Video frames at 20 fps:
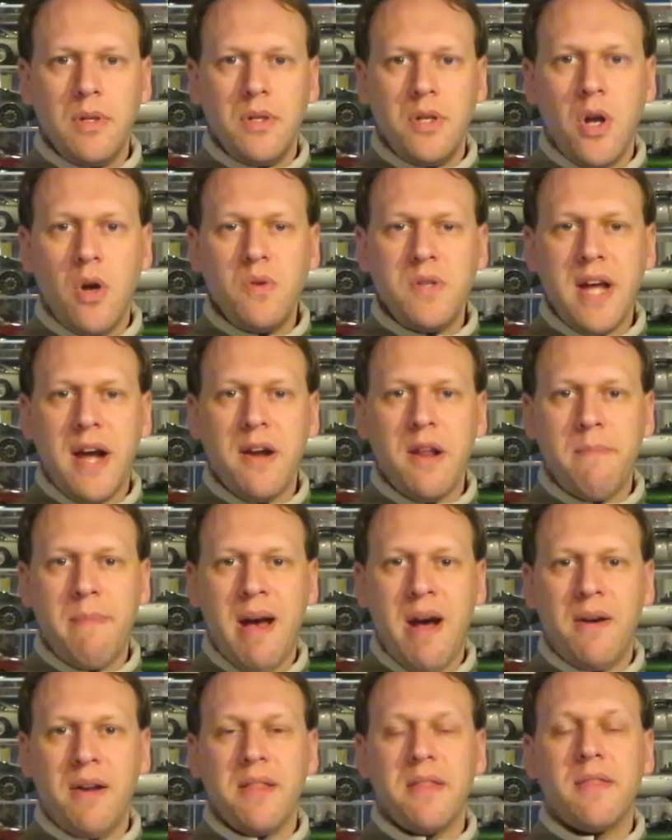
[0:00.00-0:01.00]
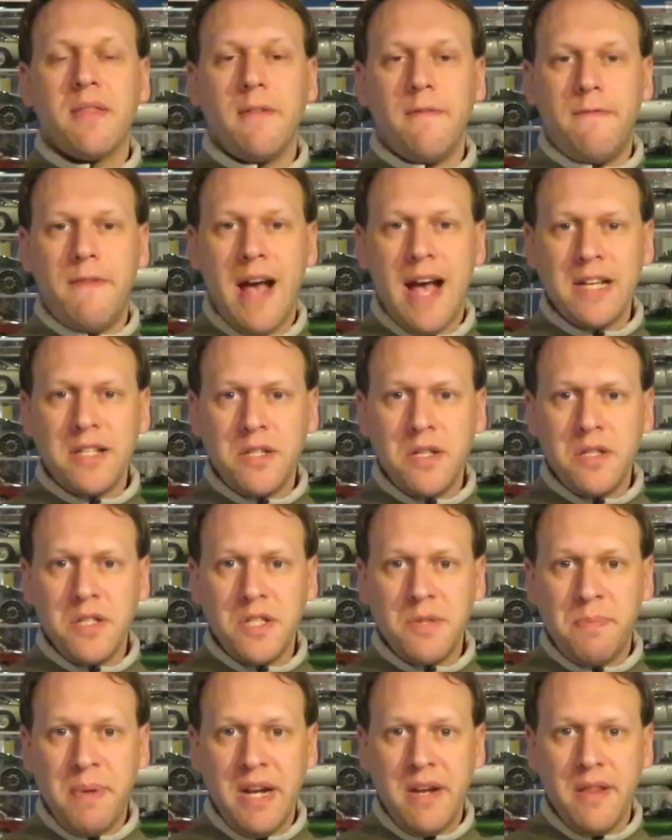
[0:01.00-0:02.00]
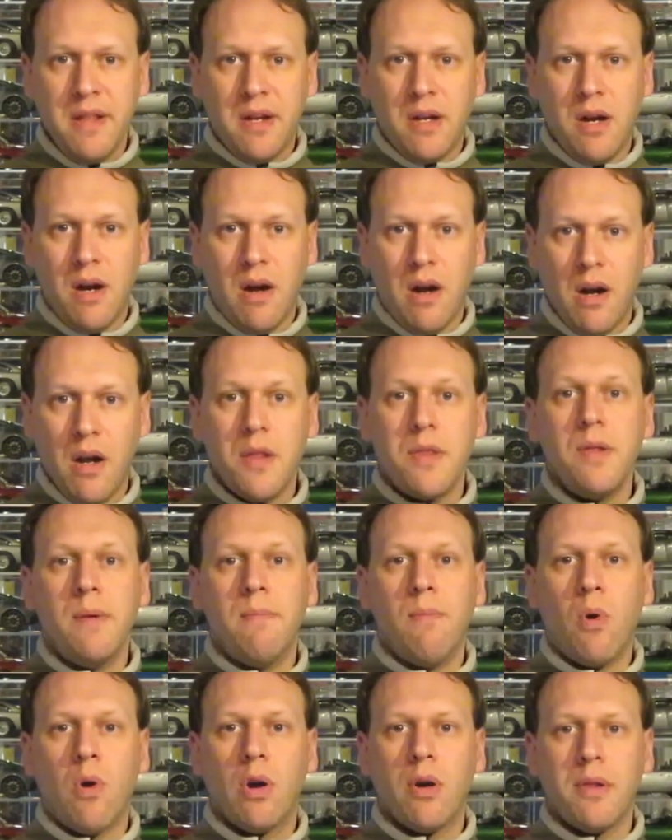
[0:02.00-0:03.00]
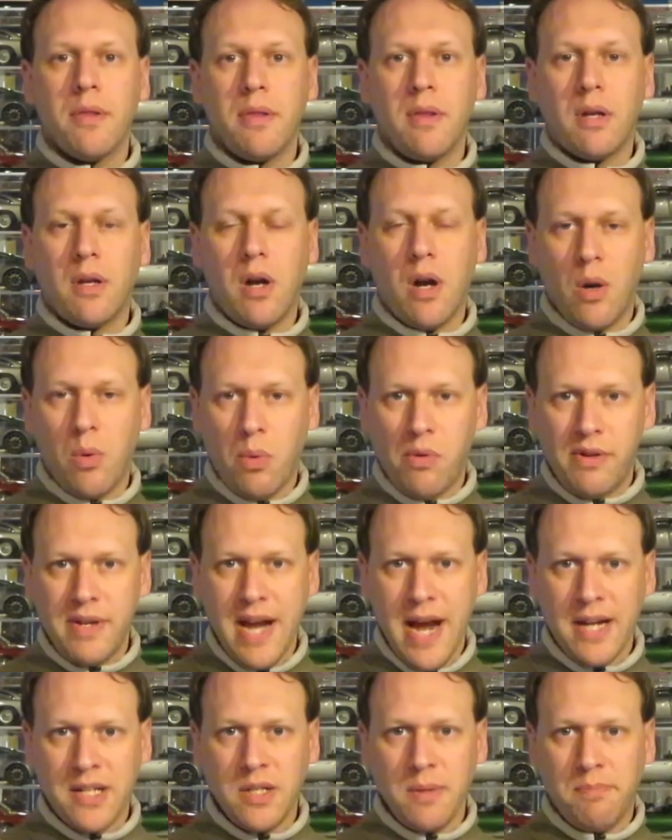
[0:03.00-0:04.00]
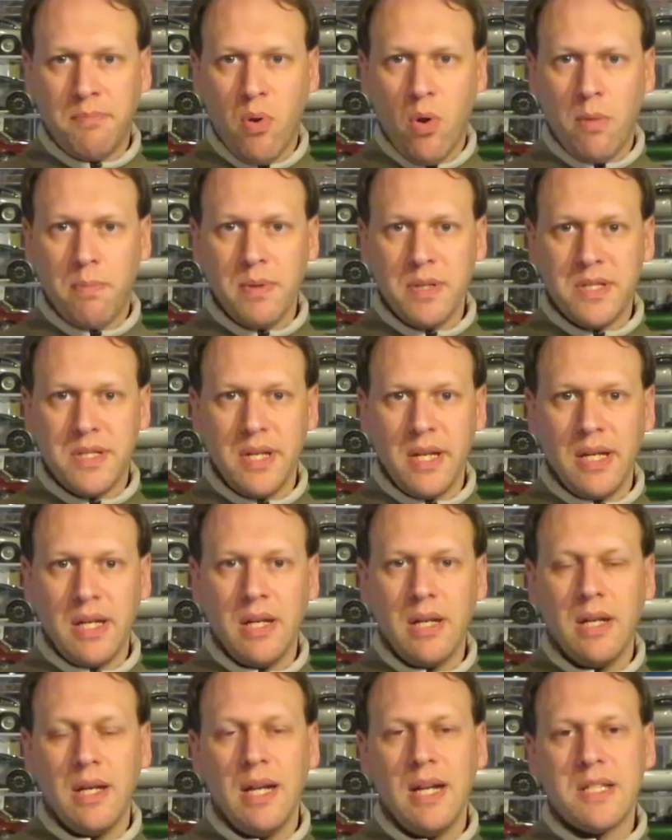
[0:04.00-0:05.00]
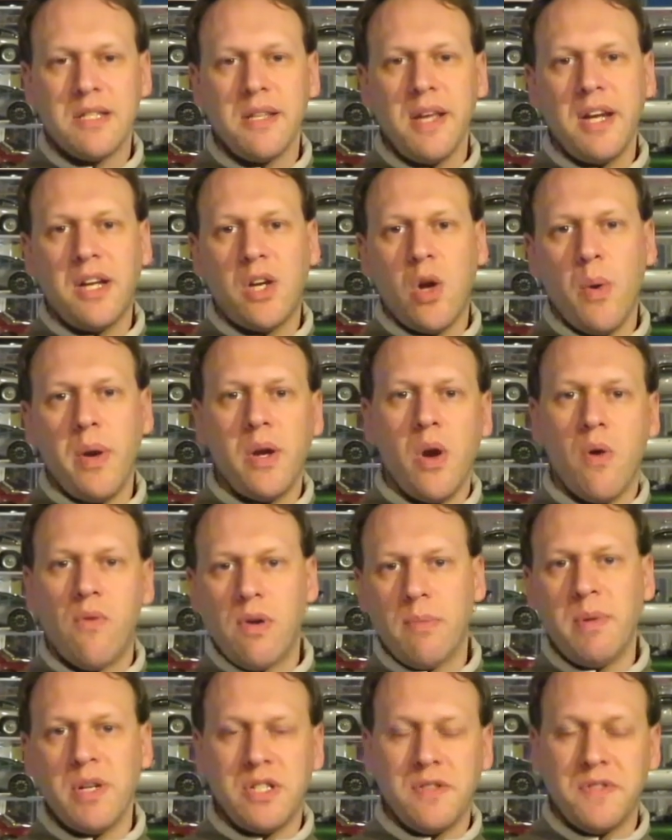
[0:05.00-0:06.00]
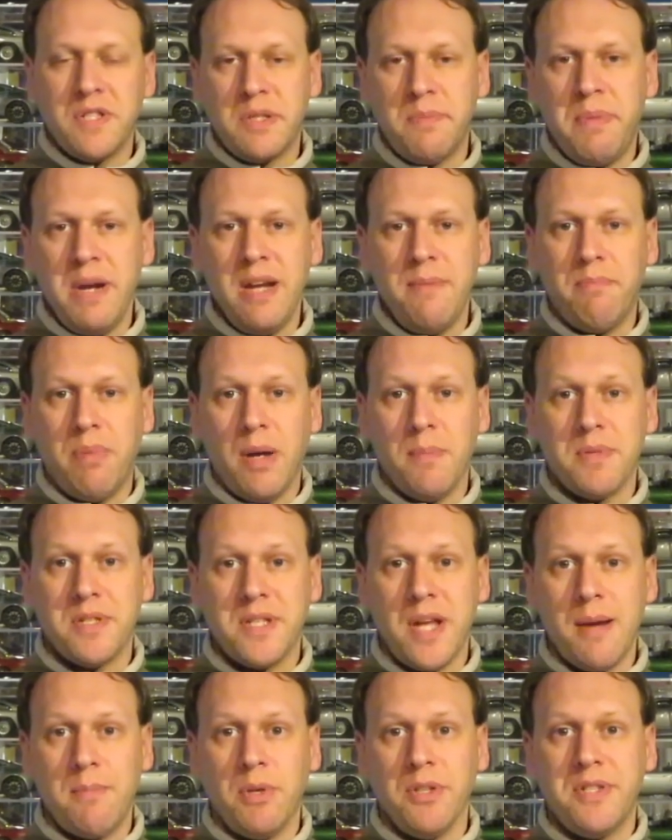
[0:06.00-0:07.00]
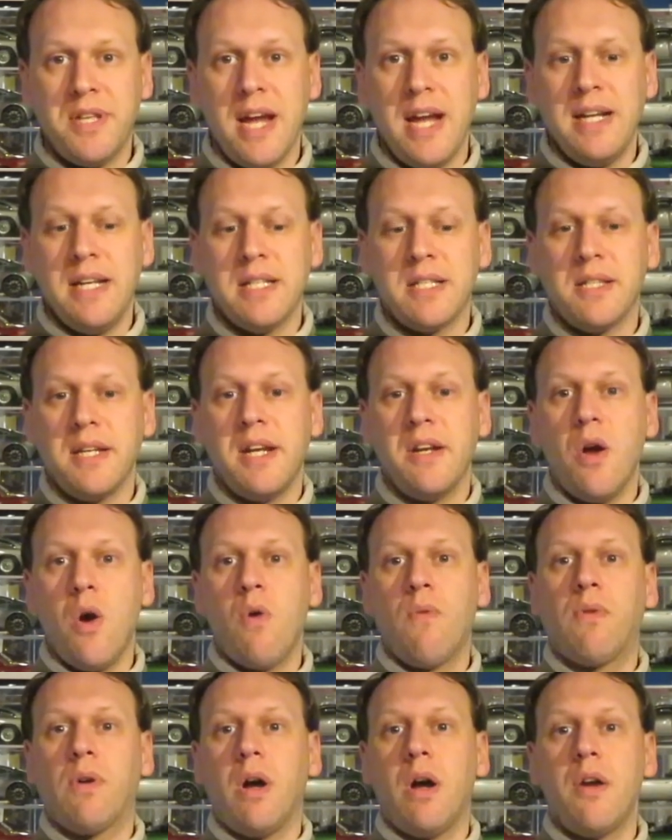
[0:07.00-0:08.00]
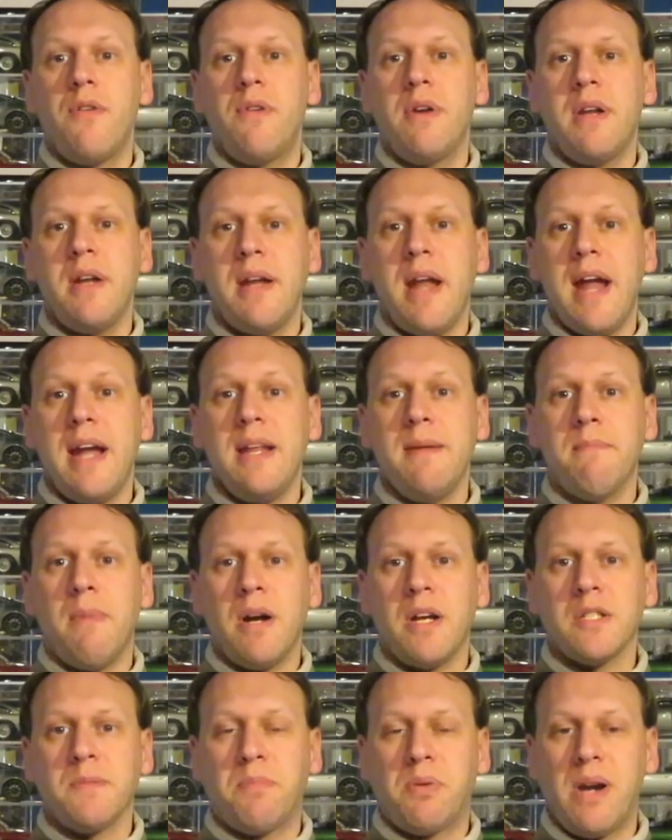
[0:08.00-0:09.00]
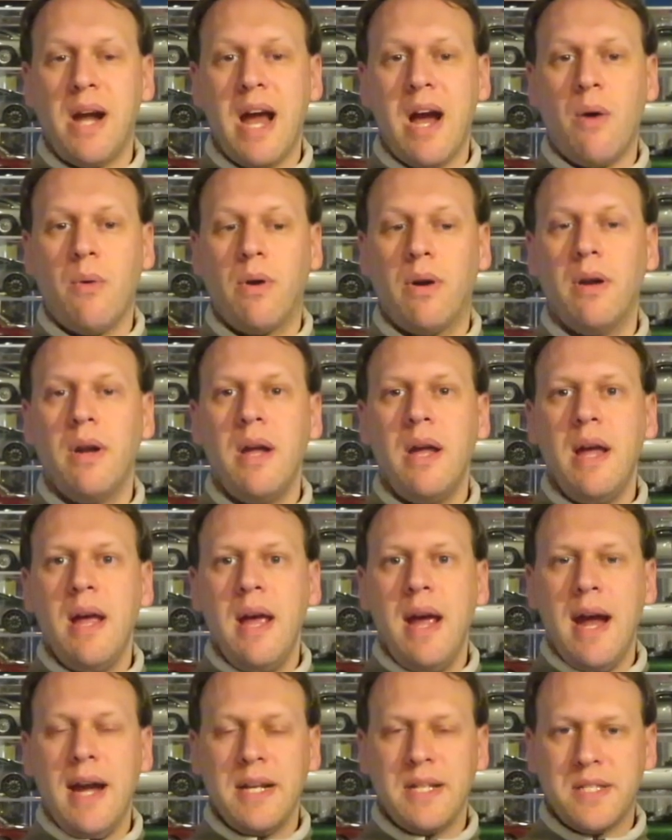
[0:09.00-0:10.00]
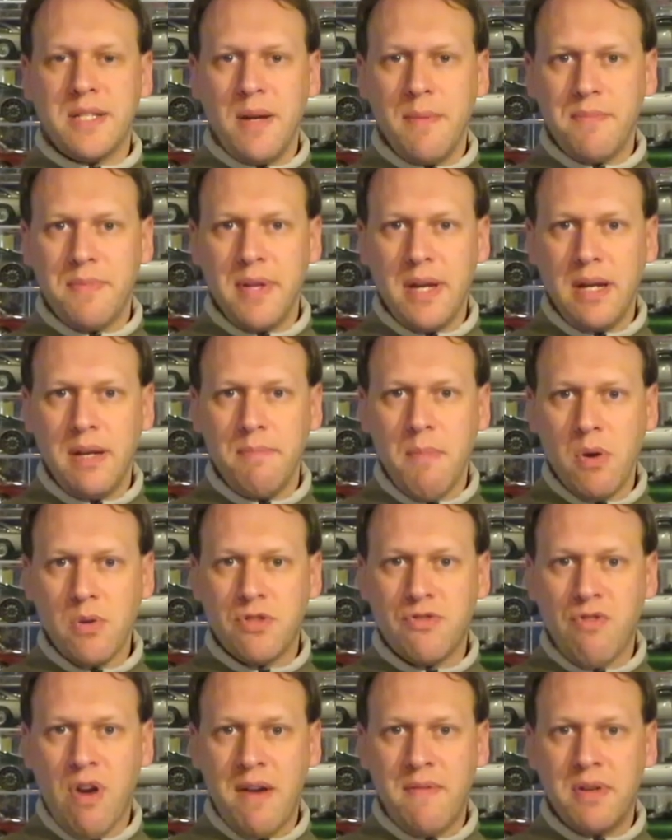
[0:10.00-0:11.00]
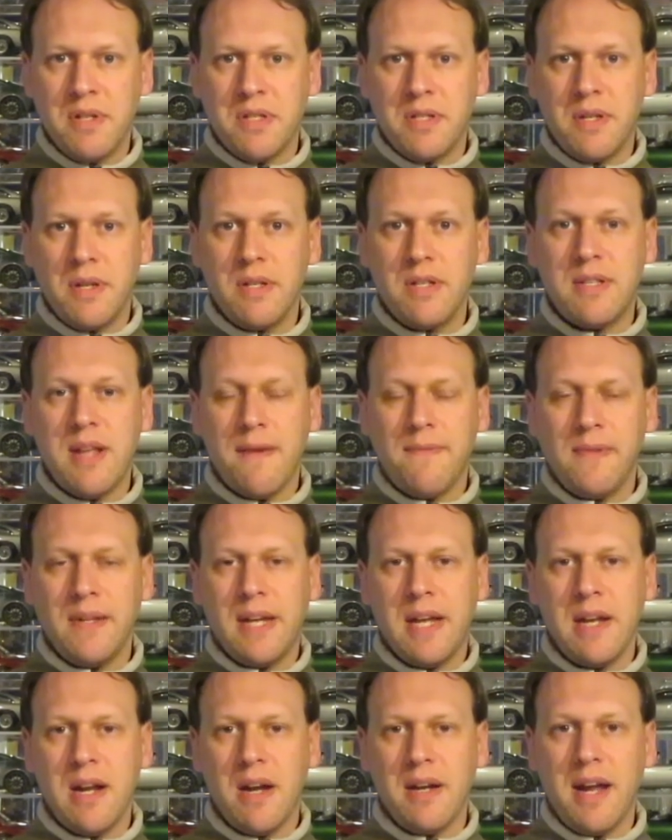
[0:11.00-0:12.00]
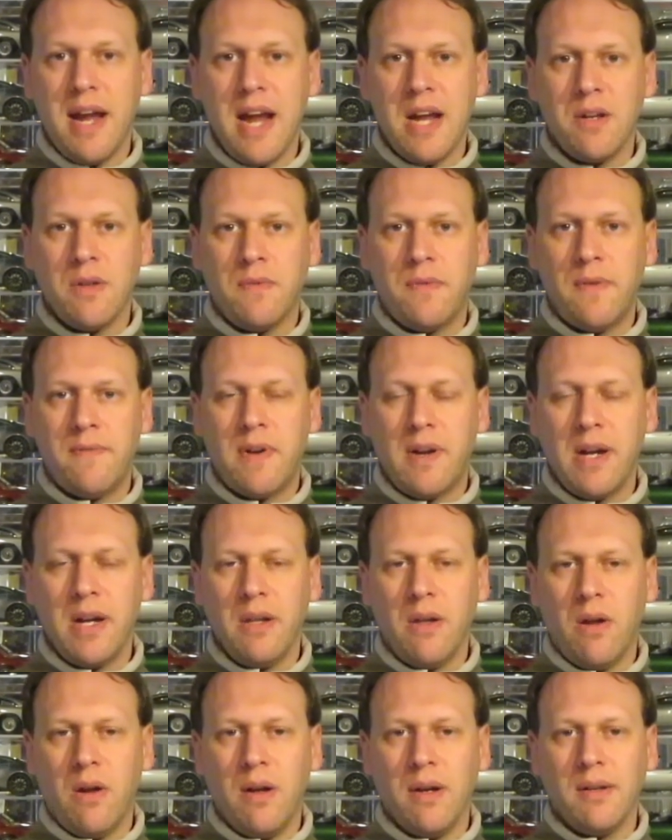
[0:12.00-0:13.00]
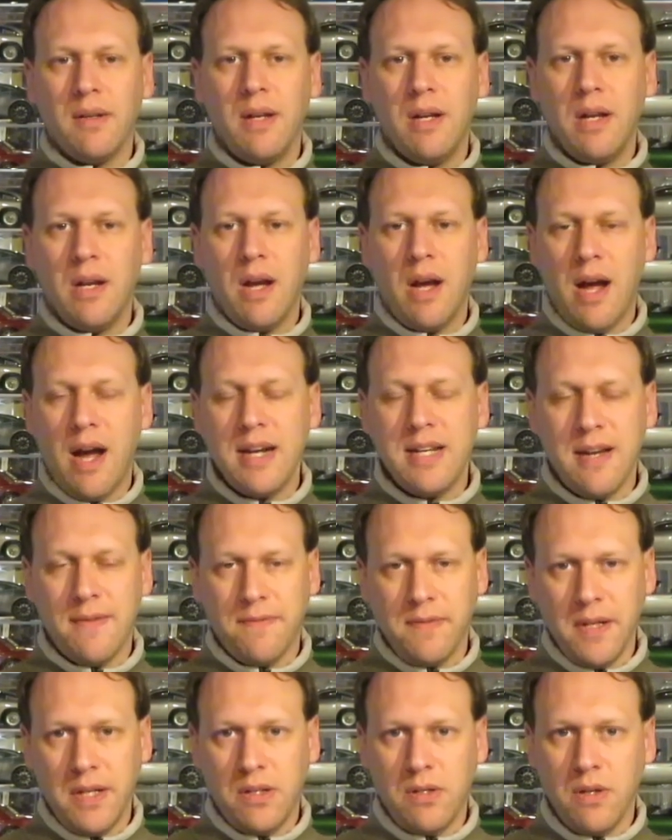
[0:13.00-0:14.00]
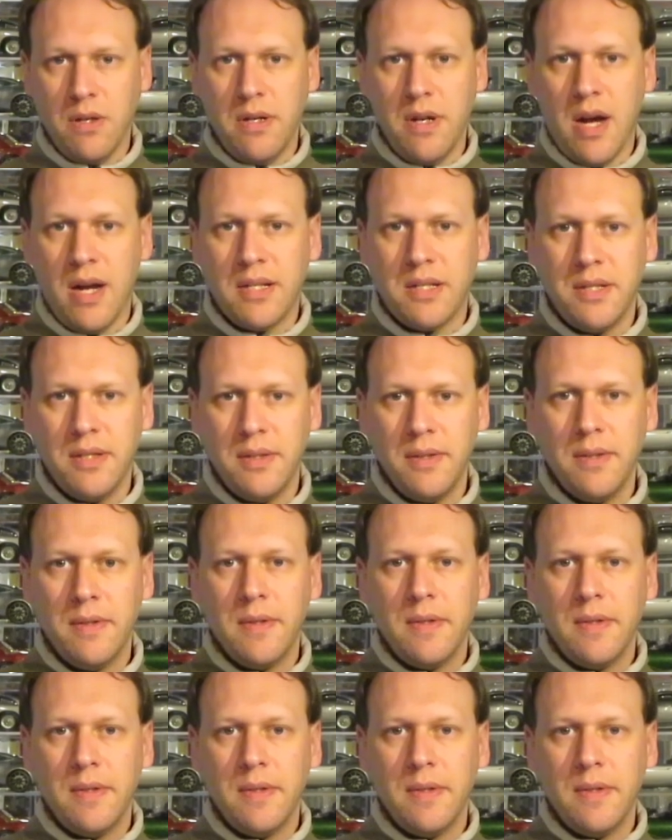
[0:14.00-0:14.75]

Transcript: No doubt about it, the faster the speed of the car, the more the car will react to porpoising. It's like going over a bunch of speed bumps simultaneously at over 180 miles per hour, and it's something most drivers definitely cannot handle for very long. I definitely could not.